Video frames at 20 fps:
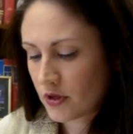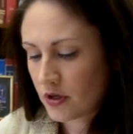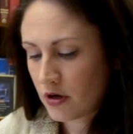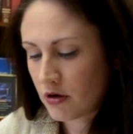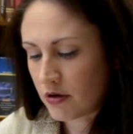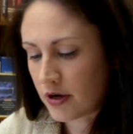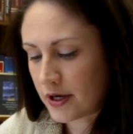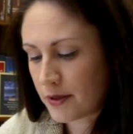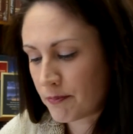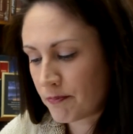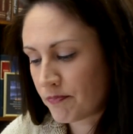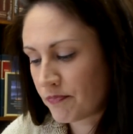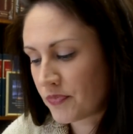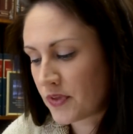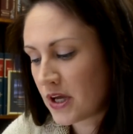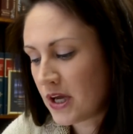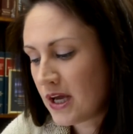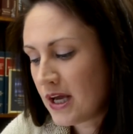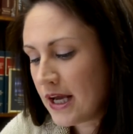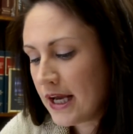All right.
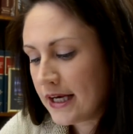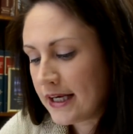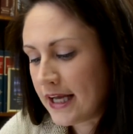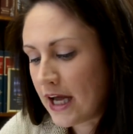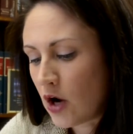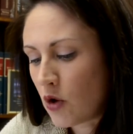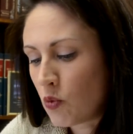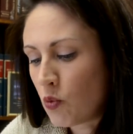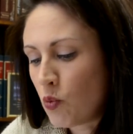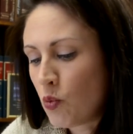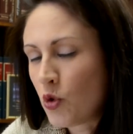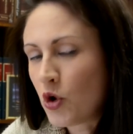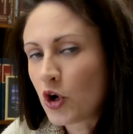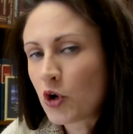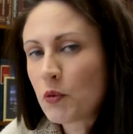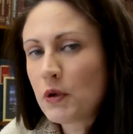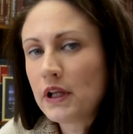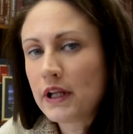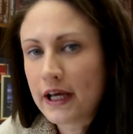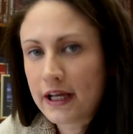Now,
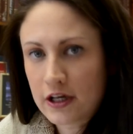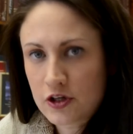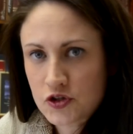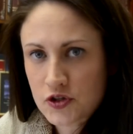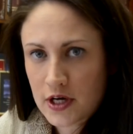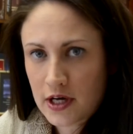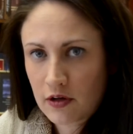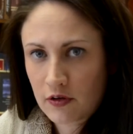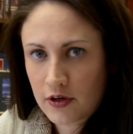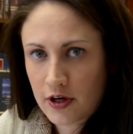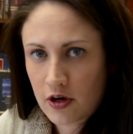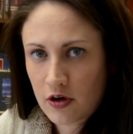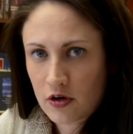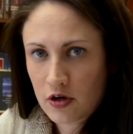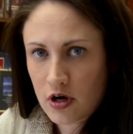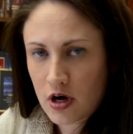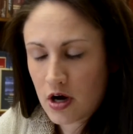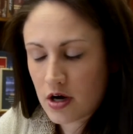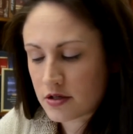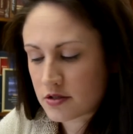work-related child care
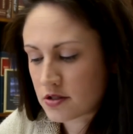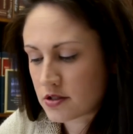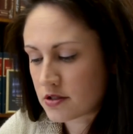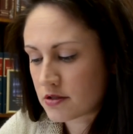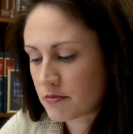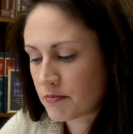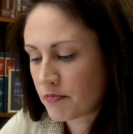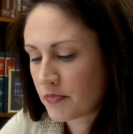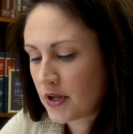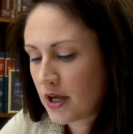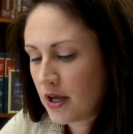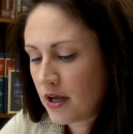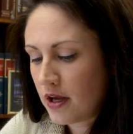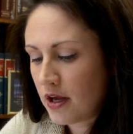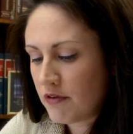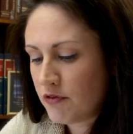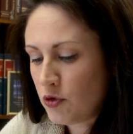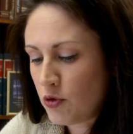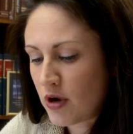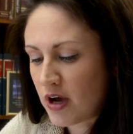costs.
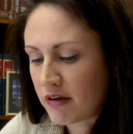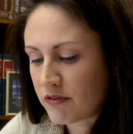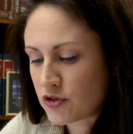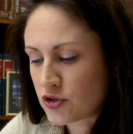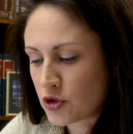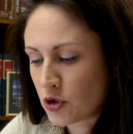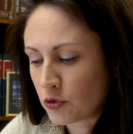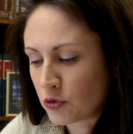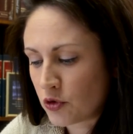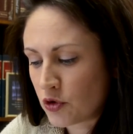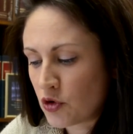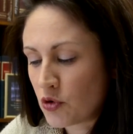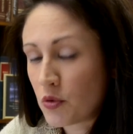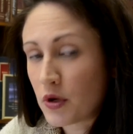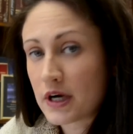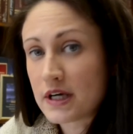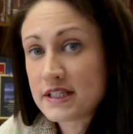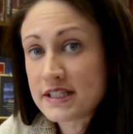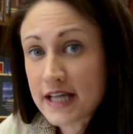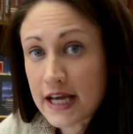If you have children who
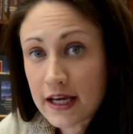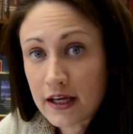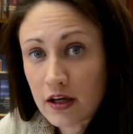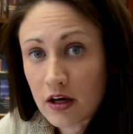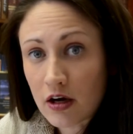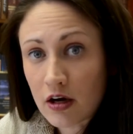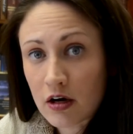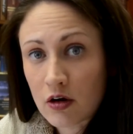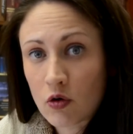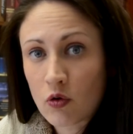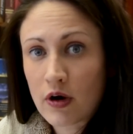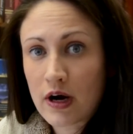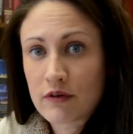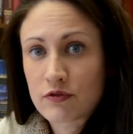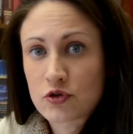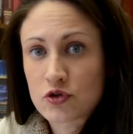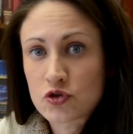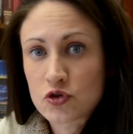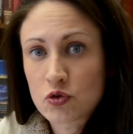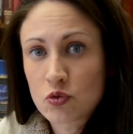are in daycare or
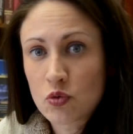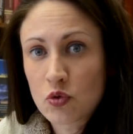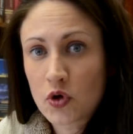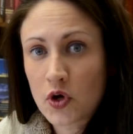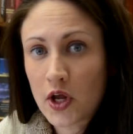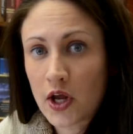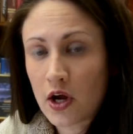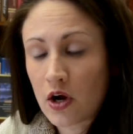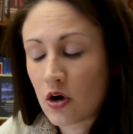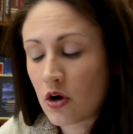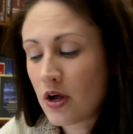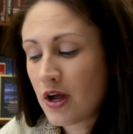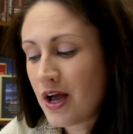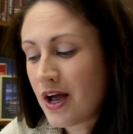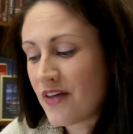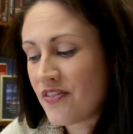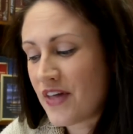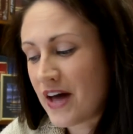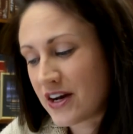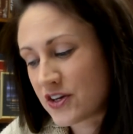after-school care,
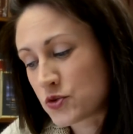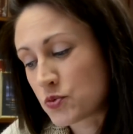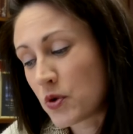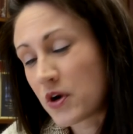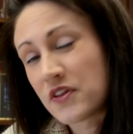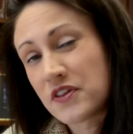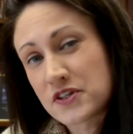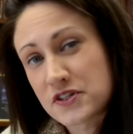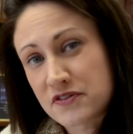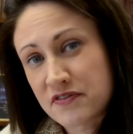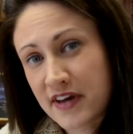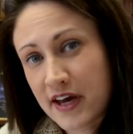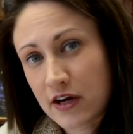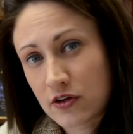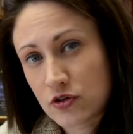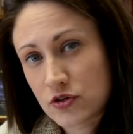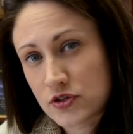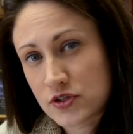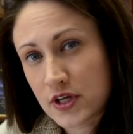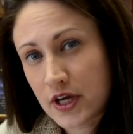that is where this
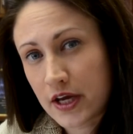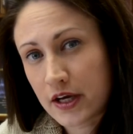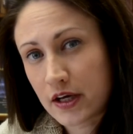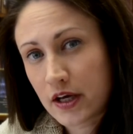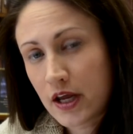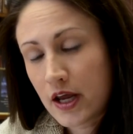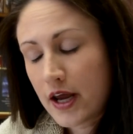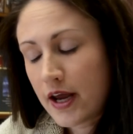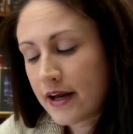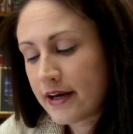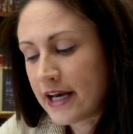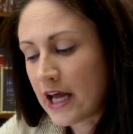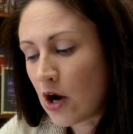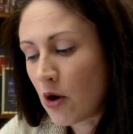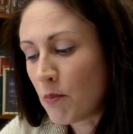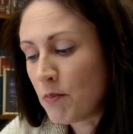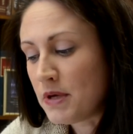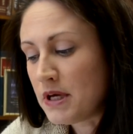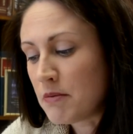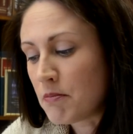factors in.
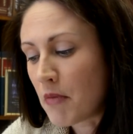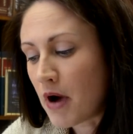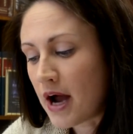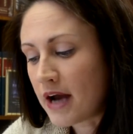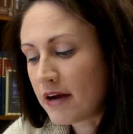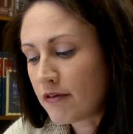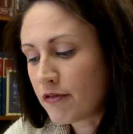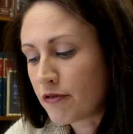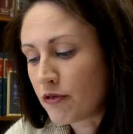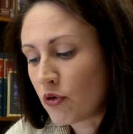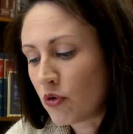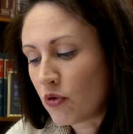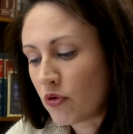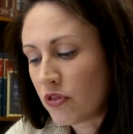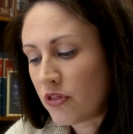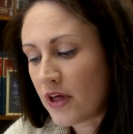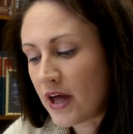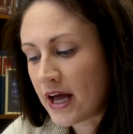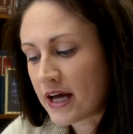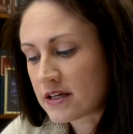Now, be mindful
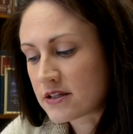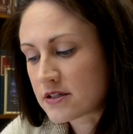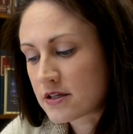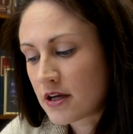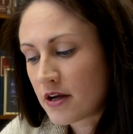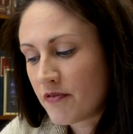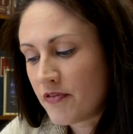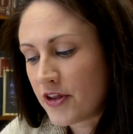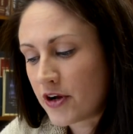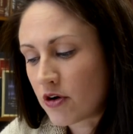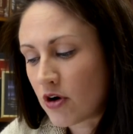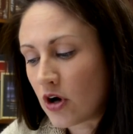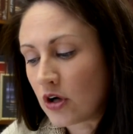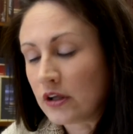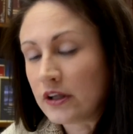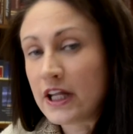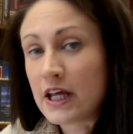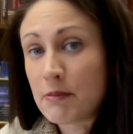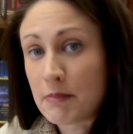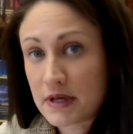that there are
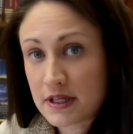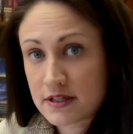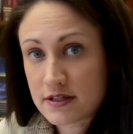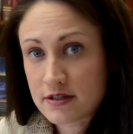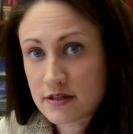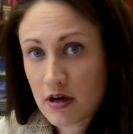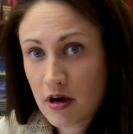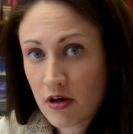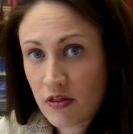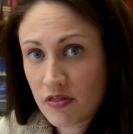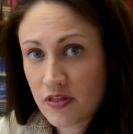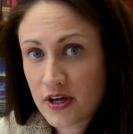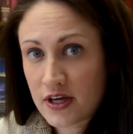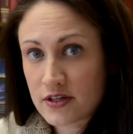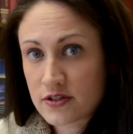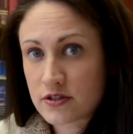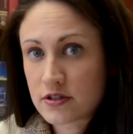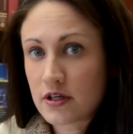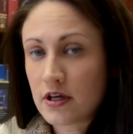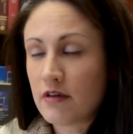limits on
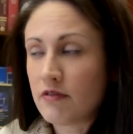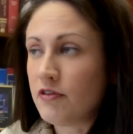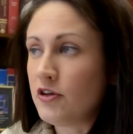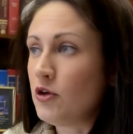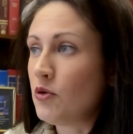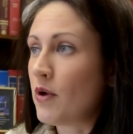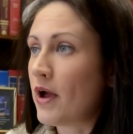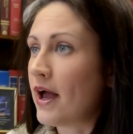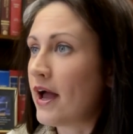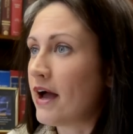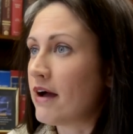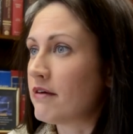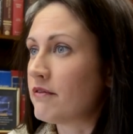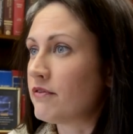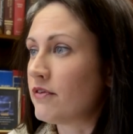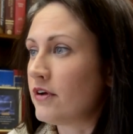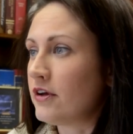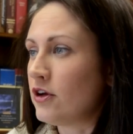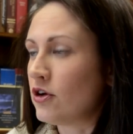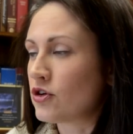this. If you
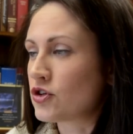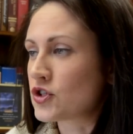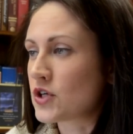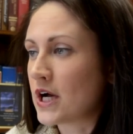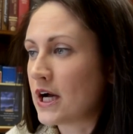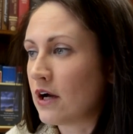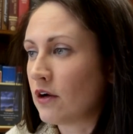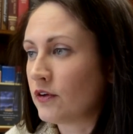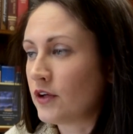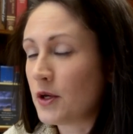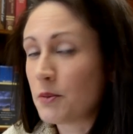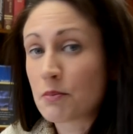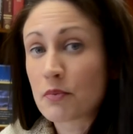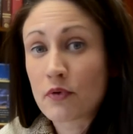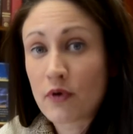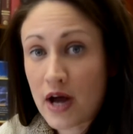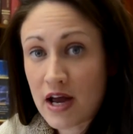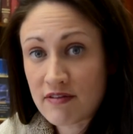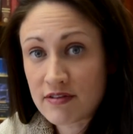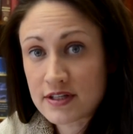have your child in
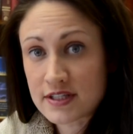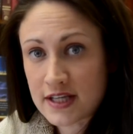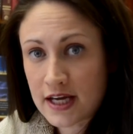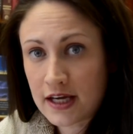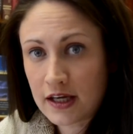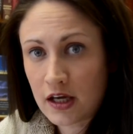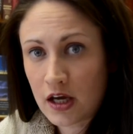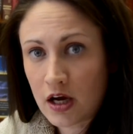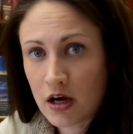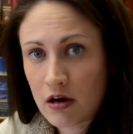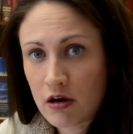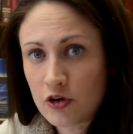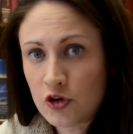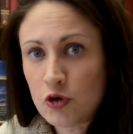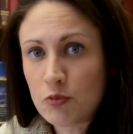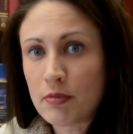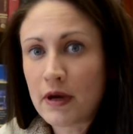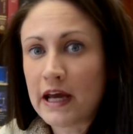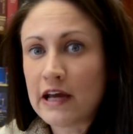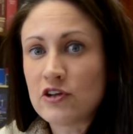private daycare and
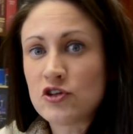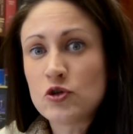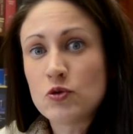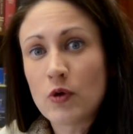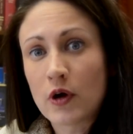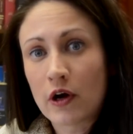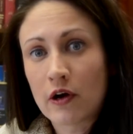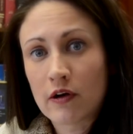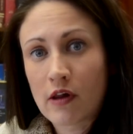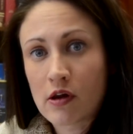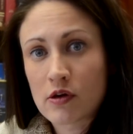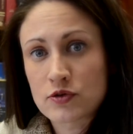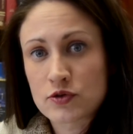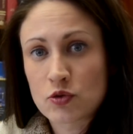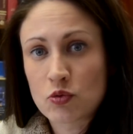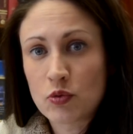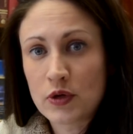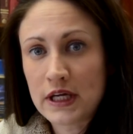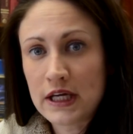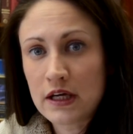you pay $200
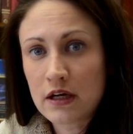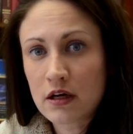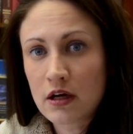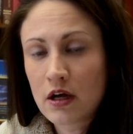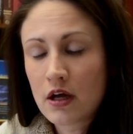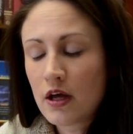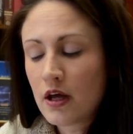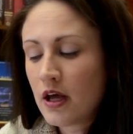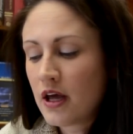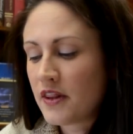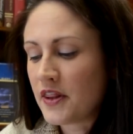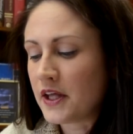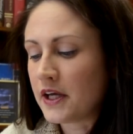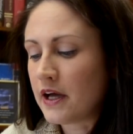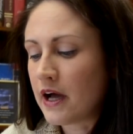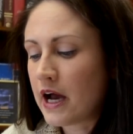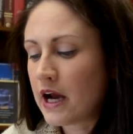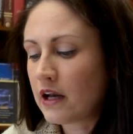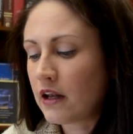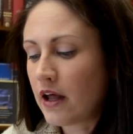a week, the
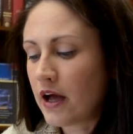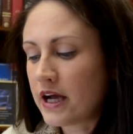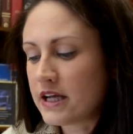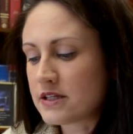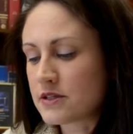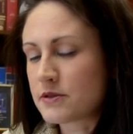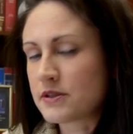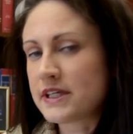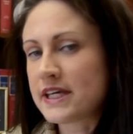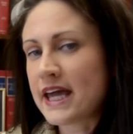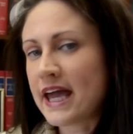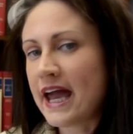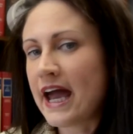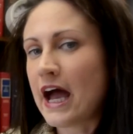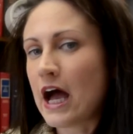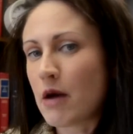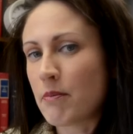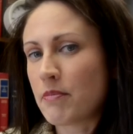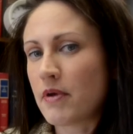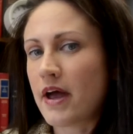guidelines
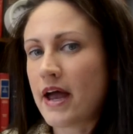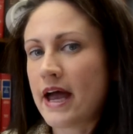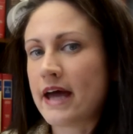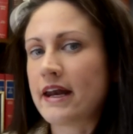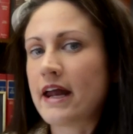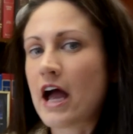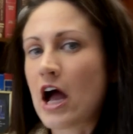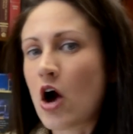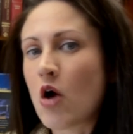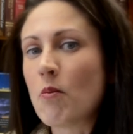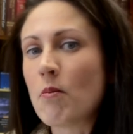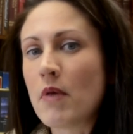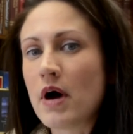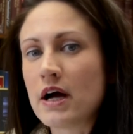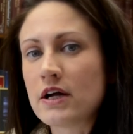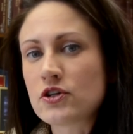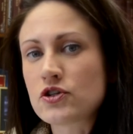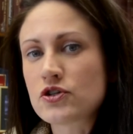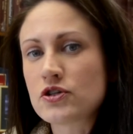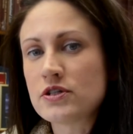cap at how
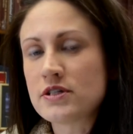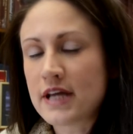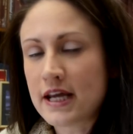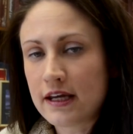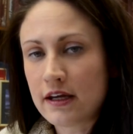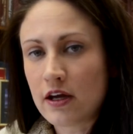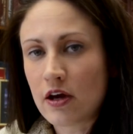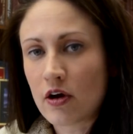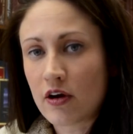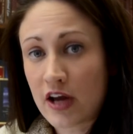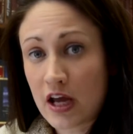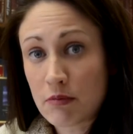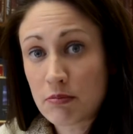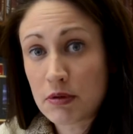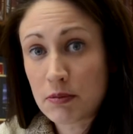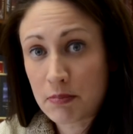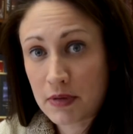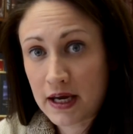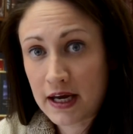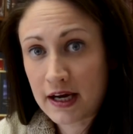much daycare can
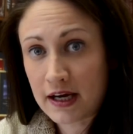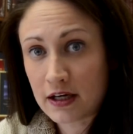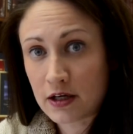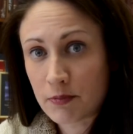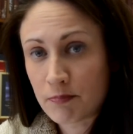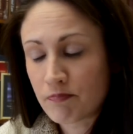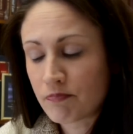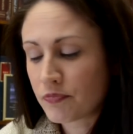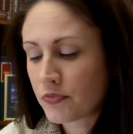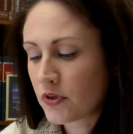be paid.